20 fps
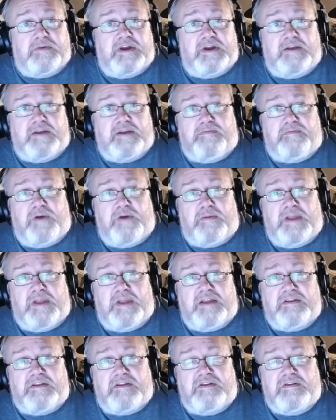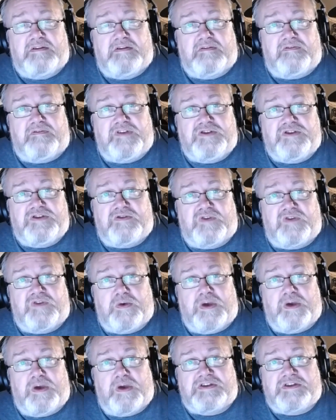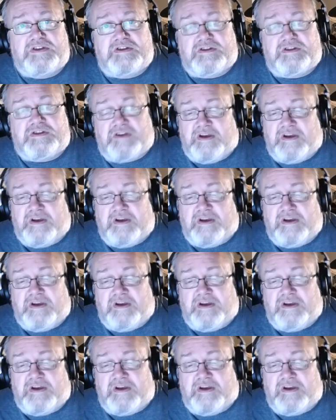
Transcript: I'd pop that in the feature requests